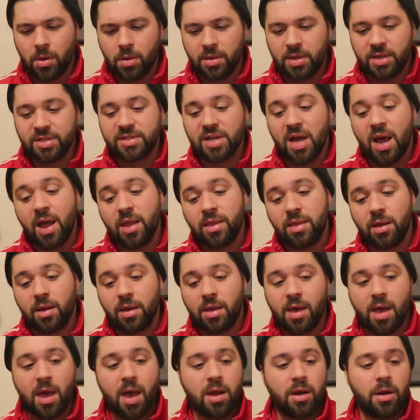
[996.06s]
Designed in
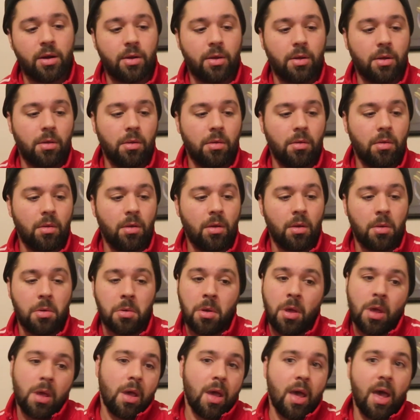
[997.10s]
Canada.
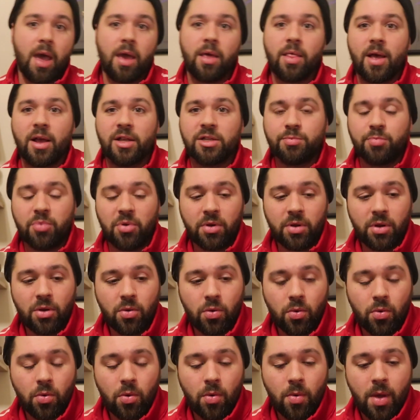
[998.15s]
Hey, that's pretty
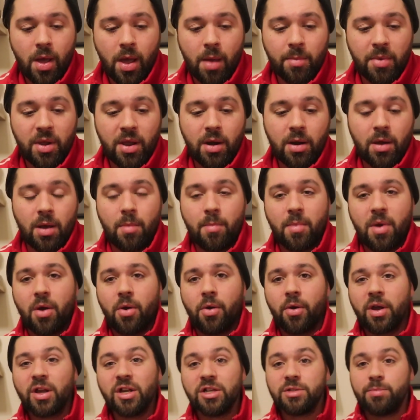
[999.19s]
cool. I mean,
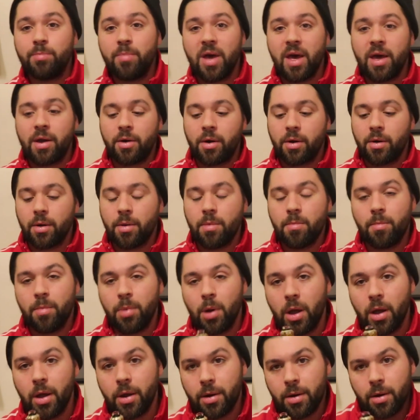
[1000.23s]
America's better,
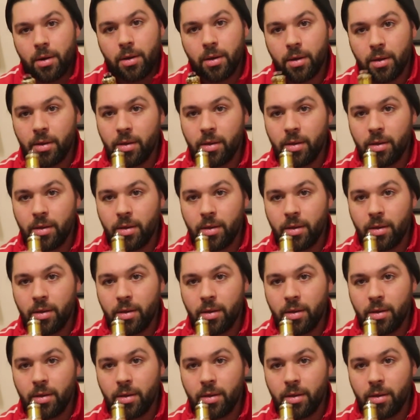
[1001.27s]
but...